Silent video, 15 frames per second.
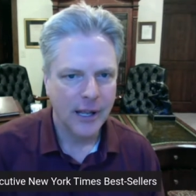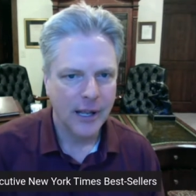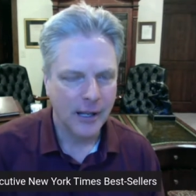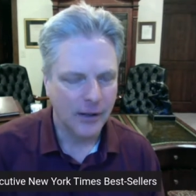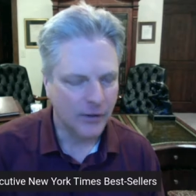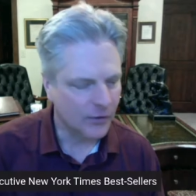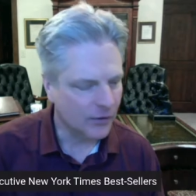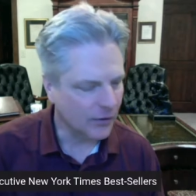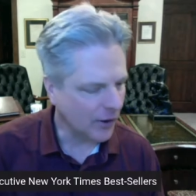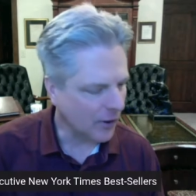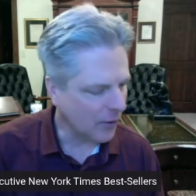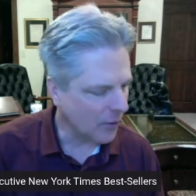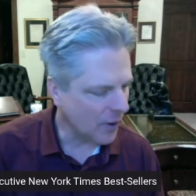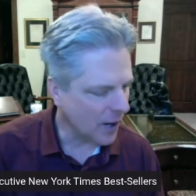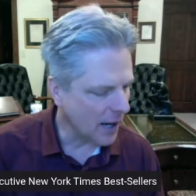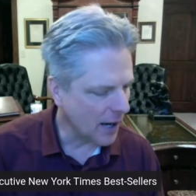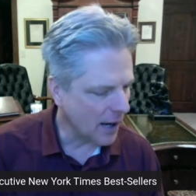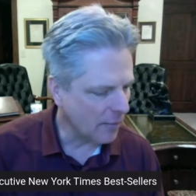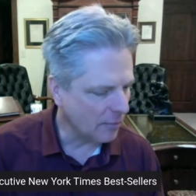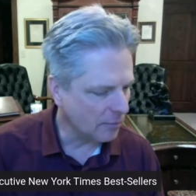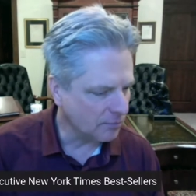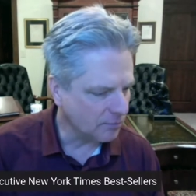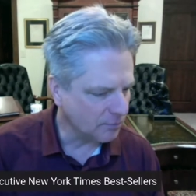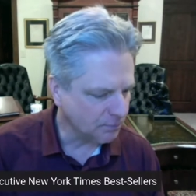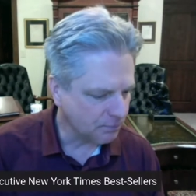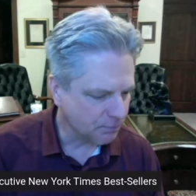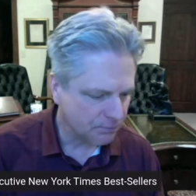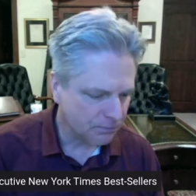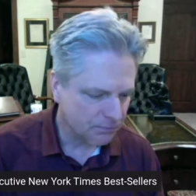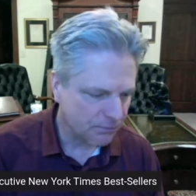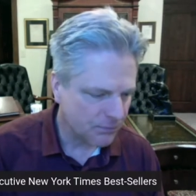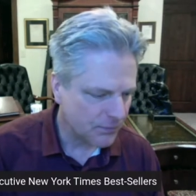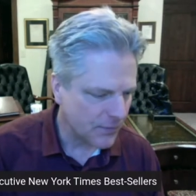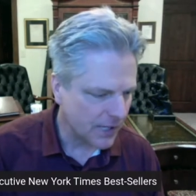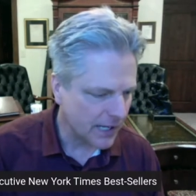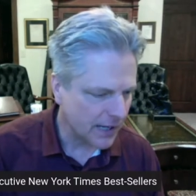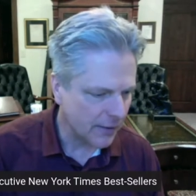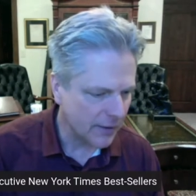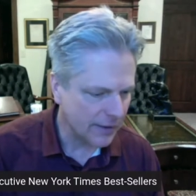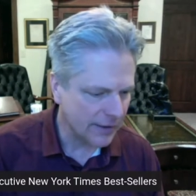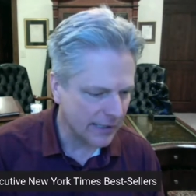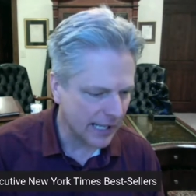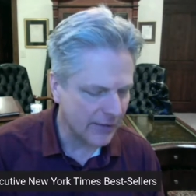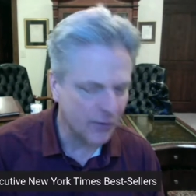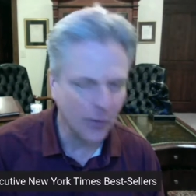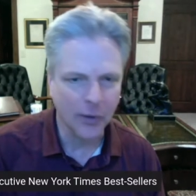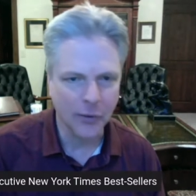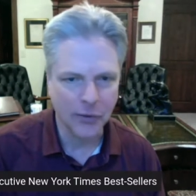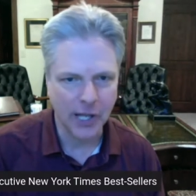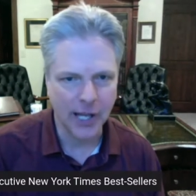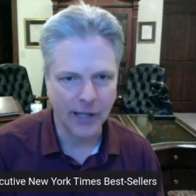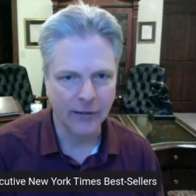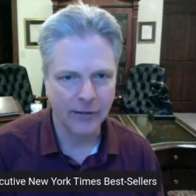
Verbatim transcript: and so um, it, that's what it was like.